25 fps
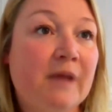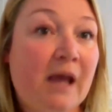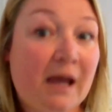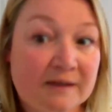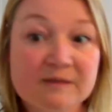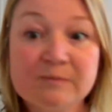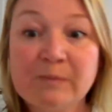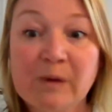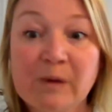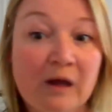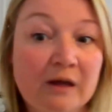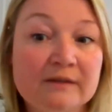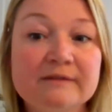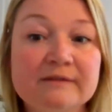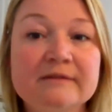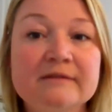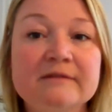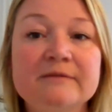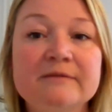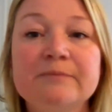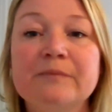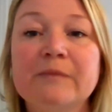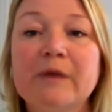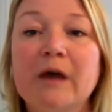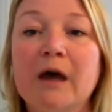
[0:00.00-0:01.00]

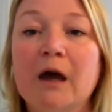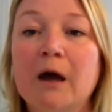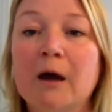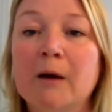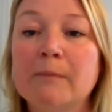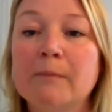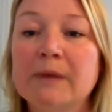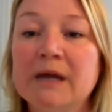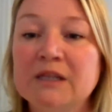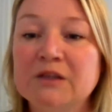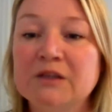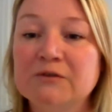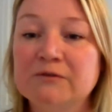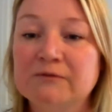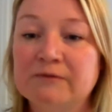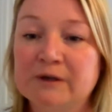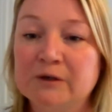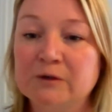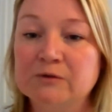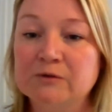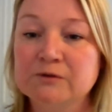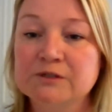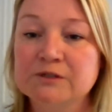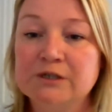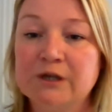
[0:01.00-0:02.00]
experts in the
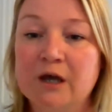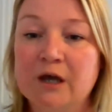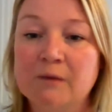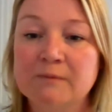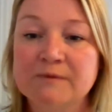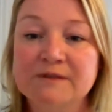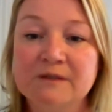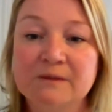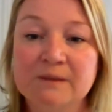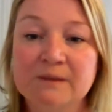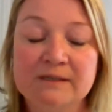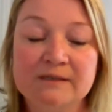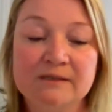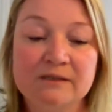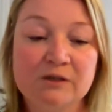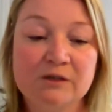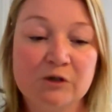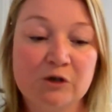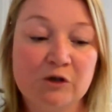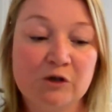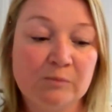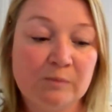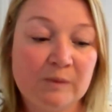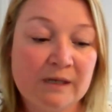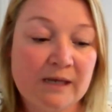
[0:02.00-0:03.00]
field. So this
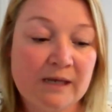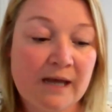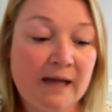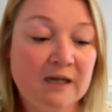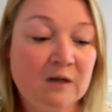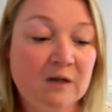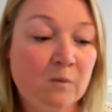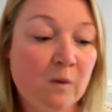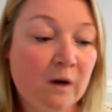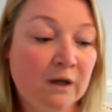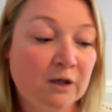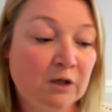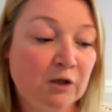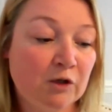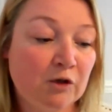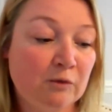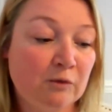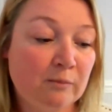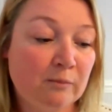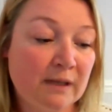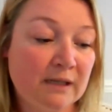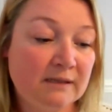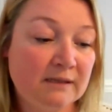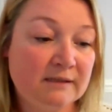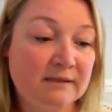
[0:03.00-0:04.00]
could be anyone who
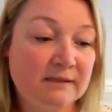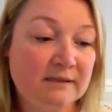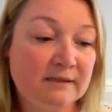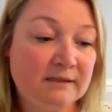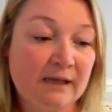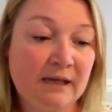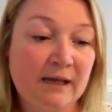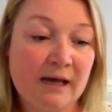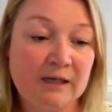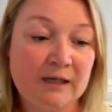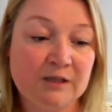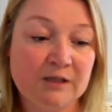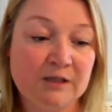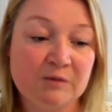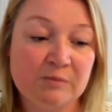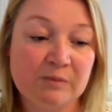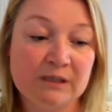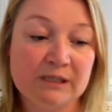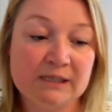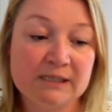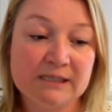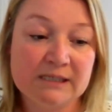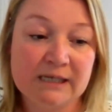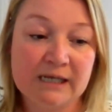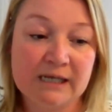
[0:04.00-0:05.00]
meets the
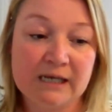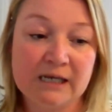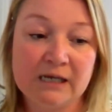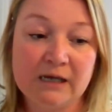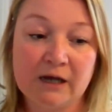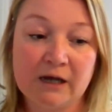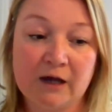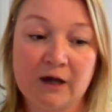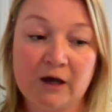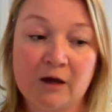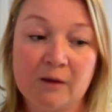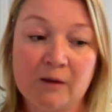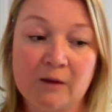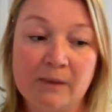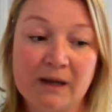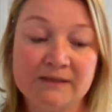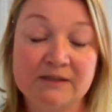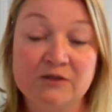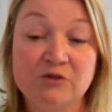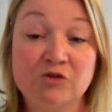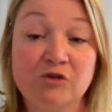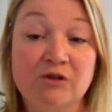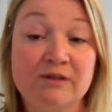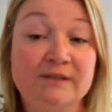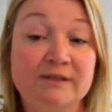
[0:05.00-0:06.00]
eligibility
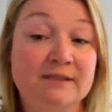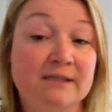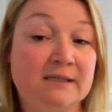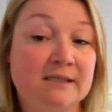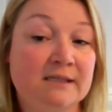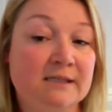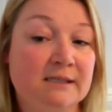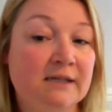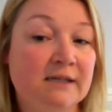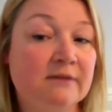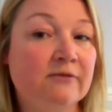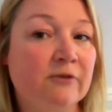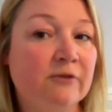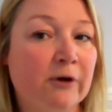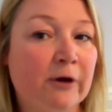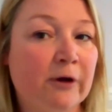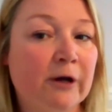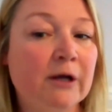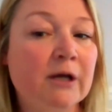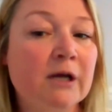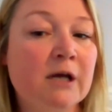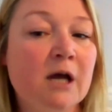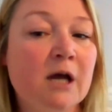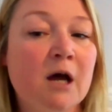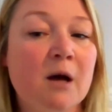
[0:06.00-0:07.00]
as a trusted
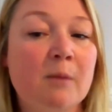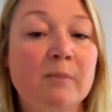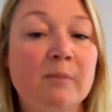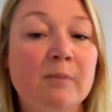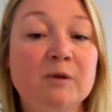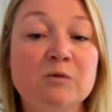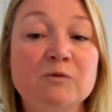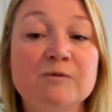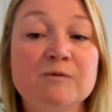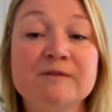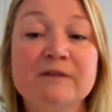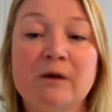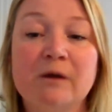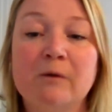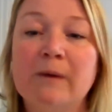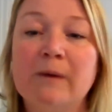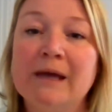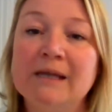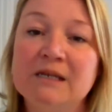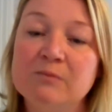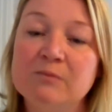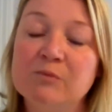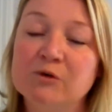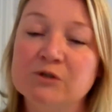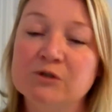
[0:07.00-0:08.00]
deliverer, but also
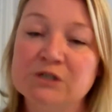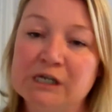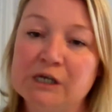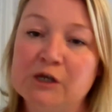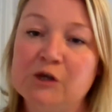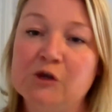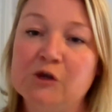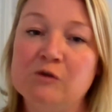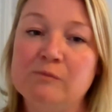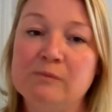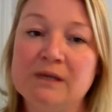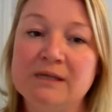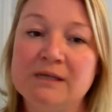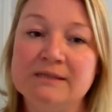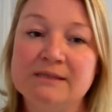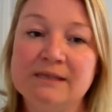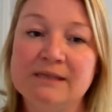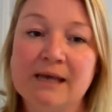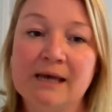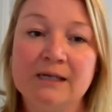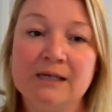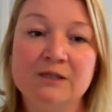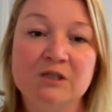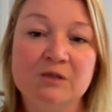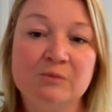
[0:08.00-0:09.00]
anybody who meets
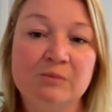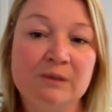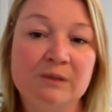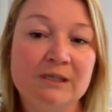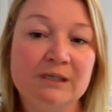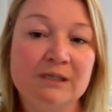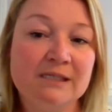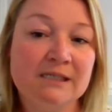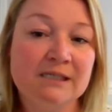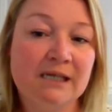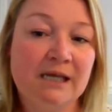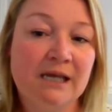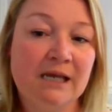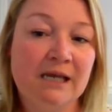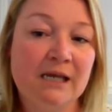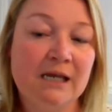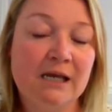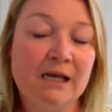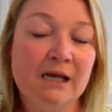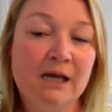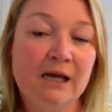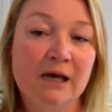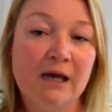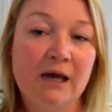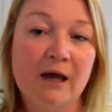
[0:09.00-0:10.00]
the
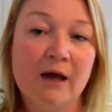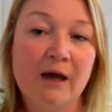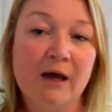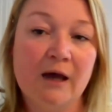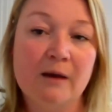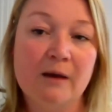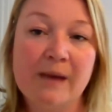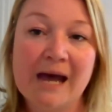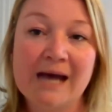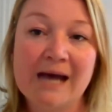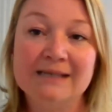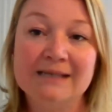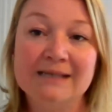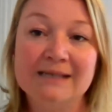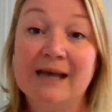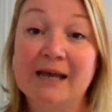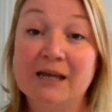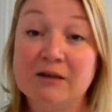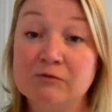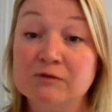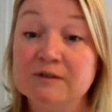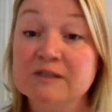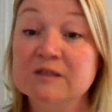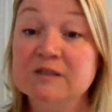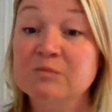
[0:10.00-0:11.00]
eligibility as
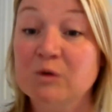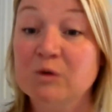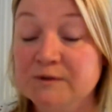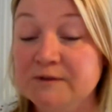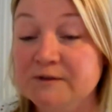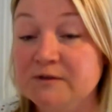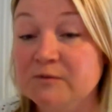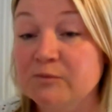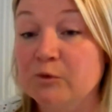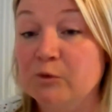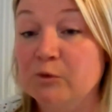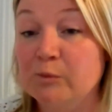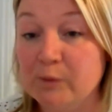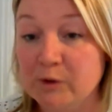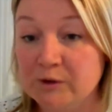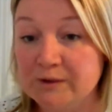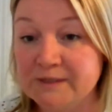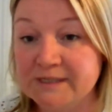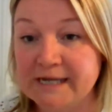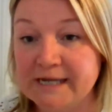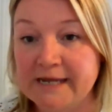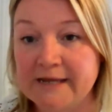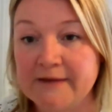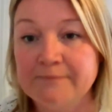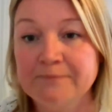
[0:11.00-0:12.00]
a responsible
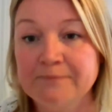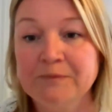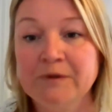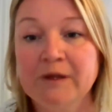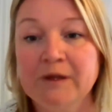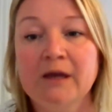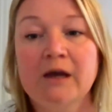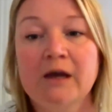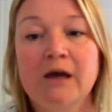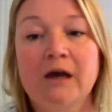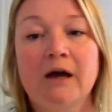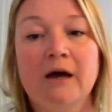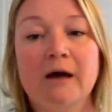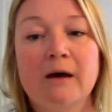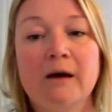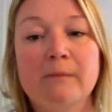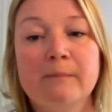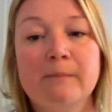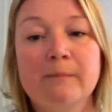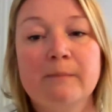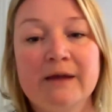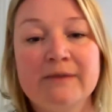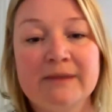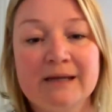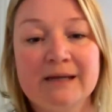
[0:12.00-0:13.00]
body.
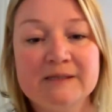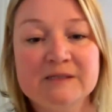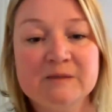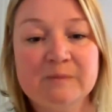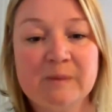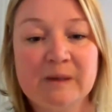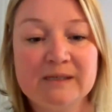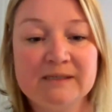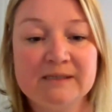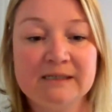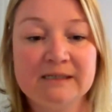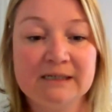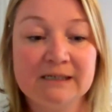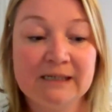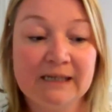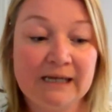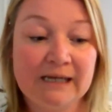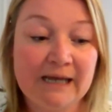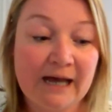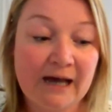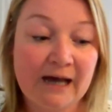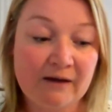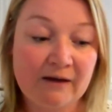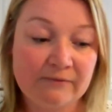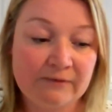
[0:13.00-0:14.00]
And that's
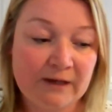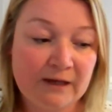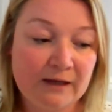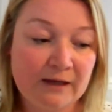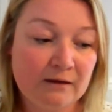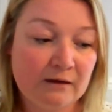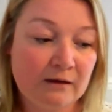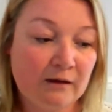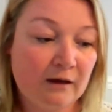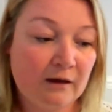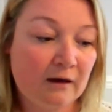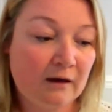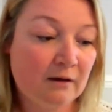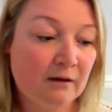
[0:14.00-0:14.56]
basically having